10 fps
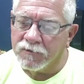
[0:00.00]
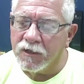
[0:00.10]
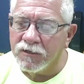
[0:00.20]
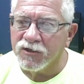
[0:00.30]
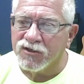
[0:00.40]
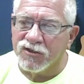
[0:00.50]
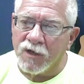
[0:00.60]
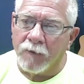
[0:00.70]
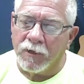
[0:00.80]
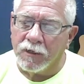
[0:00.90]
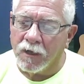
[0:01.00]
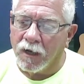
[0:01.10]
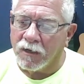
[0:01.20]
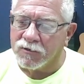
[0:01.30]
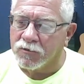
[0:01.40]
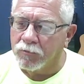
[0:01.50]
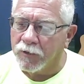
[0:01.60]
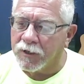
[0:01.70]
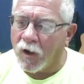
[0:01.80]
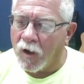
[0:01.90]
he is summoning us to
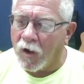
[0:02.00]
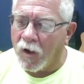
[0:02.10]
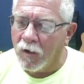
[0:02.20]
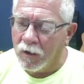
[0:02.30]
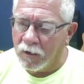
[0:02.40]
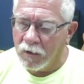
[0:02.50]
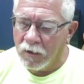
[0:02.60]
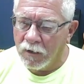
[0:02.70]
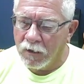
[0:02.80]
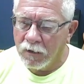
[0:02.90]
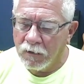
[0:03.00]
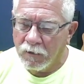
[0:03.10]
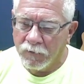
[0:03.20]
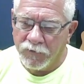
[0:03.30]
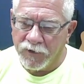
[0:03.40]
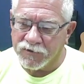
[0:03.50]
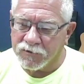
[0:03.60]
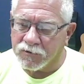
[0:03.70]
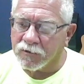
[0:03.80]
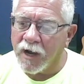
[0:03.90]
recall
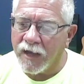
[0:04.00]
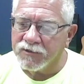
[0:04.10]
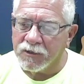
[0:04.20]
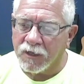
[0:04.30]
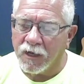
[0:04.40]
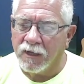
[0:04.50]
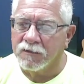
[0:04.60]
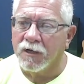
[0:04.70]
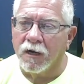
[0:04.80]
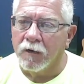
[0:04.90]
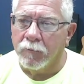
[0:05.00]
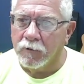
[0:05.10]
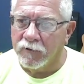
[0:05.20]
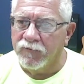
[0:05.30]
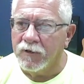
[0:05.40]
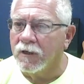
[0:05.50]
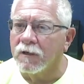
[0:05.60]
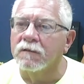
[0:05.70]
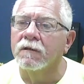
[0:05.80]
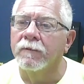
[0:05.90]
this tragic and terrible event
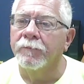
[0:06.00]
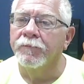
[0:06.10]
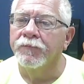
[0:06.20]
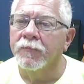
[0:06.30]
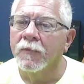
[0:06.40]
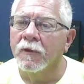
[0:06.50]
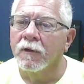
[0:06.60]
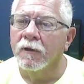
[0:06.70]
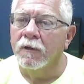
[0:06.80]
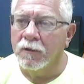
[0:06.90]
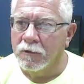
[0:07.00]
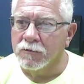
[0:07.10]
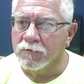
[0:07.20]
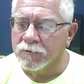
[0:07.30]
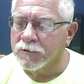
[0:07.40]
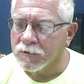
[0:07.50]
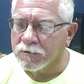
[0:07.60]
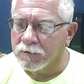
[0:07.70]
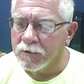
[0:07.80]
in Israel's history.